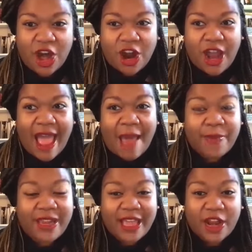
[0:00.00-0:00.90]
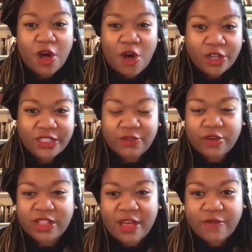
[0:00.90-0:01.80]
are happening at all
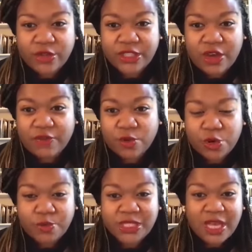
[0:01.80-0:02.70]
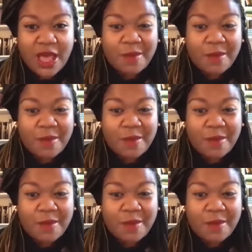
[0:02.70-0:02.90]
different levels of groups,